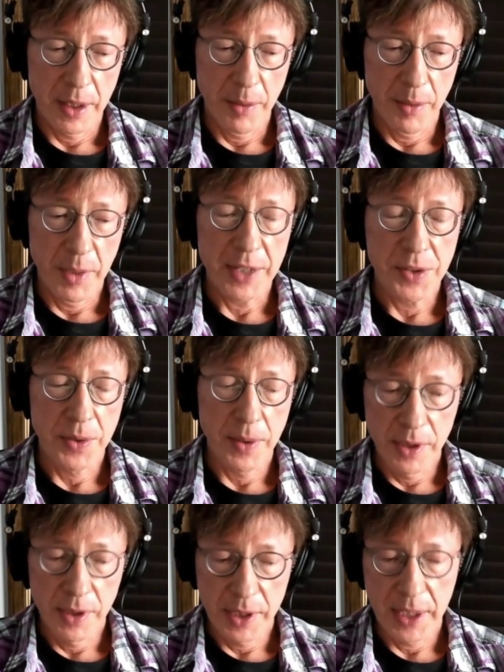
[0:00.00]
I mean, actually
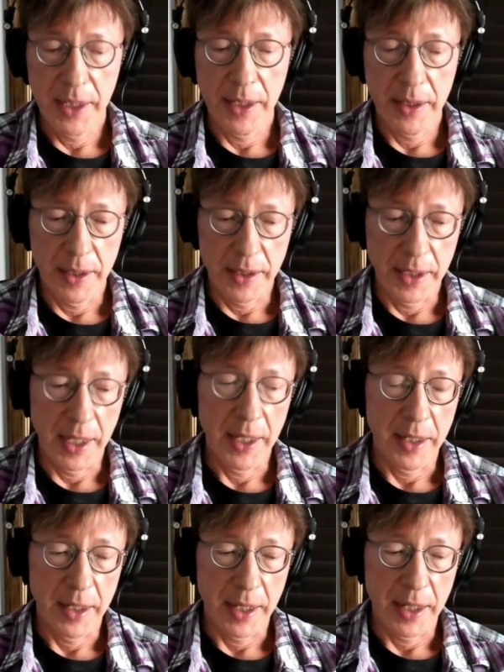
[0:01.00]
looking at the
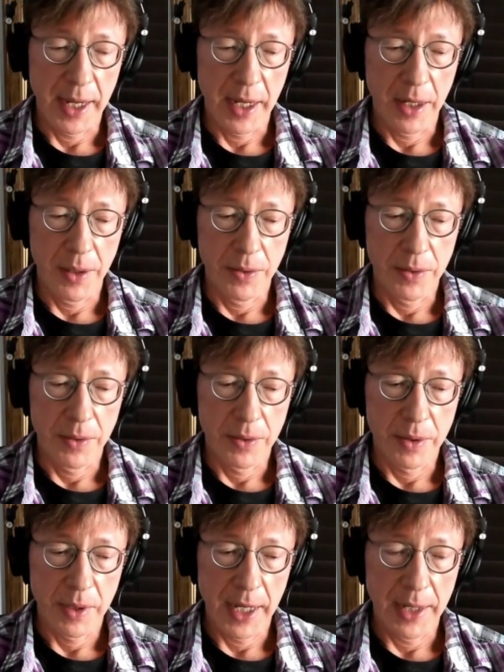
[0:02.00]
data, how
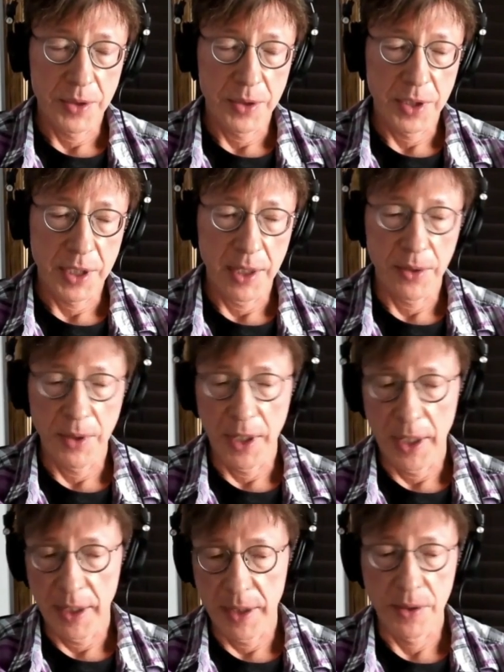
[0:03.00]
how scary
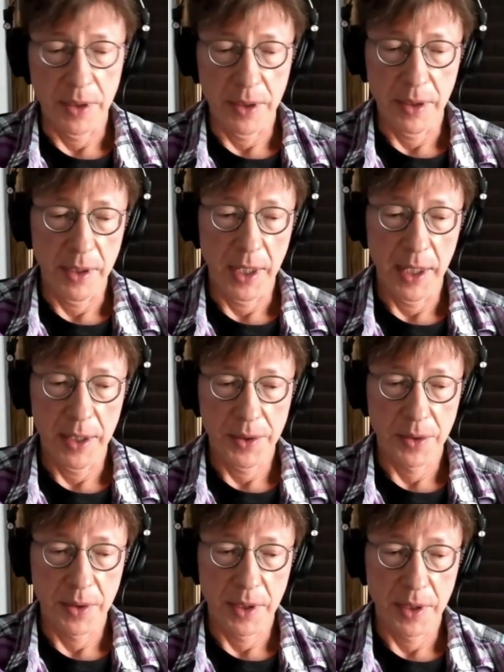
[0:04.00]
is it? And the
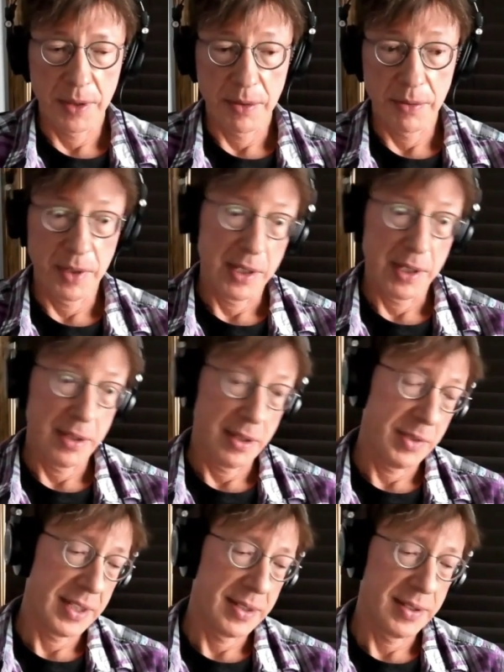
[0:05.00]
answer is, well, I
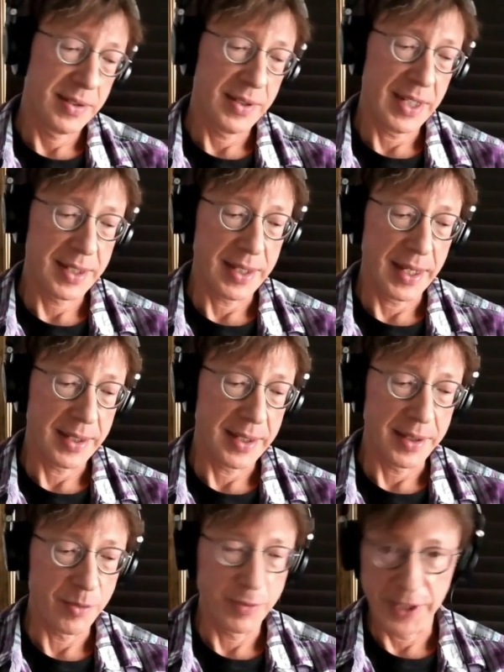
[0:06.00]
mean, it's not
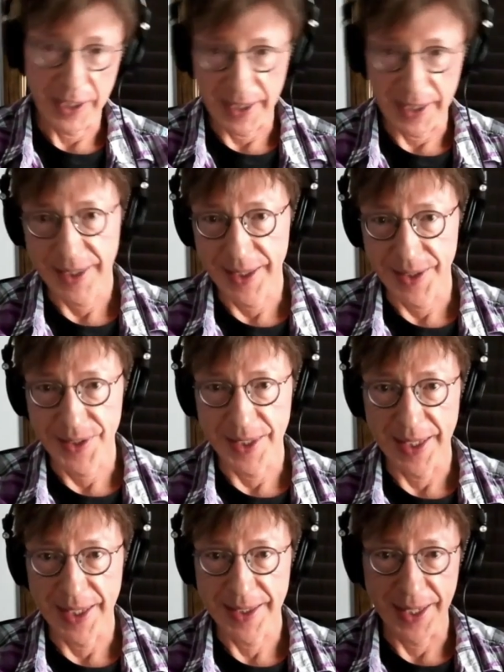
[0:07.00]
exactly the plague.
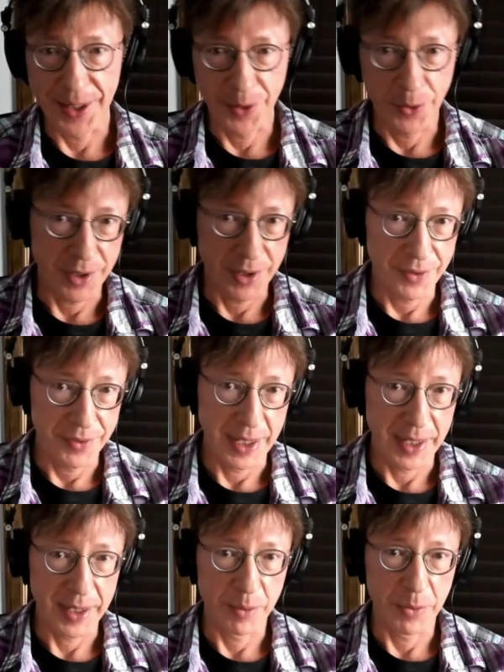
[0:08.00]
It's not that
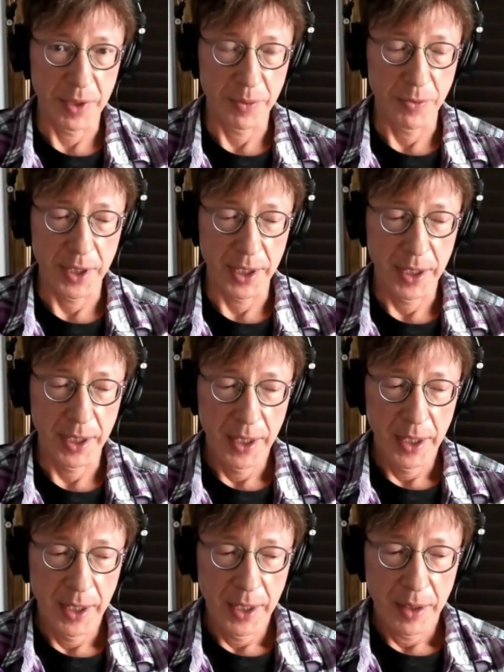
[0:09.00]
horrifying, but what
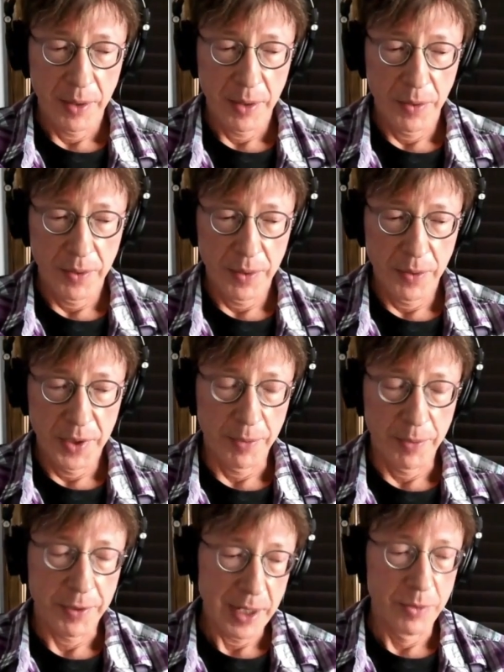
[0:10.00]
what the
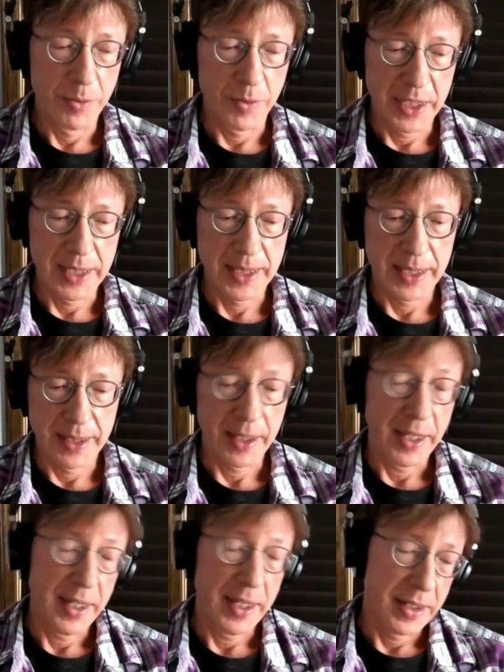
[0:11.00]
problem is is
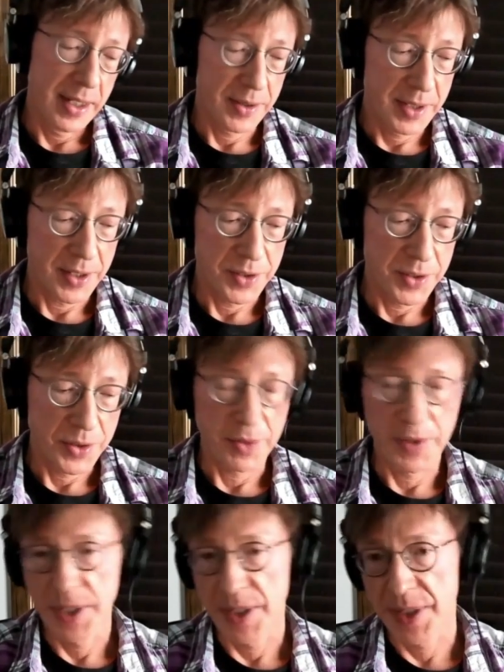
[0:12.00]
again healthcare
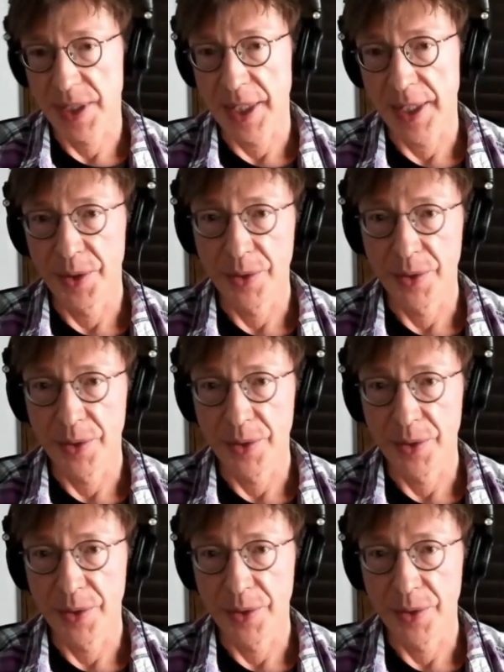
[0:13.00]
services getting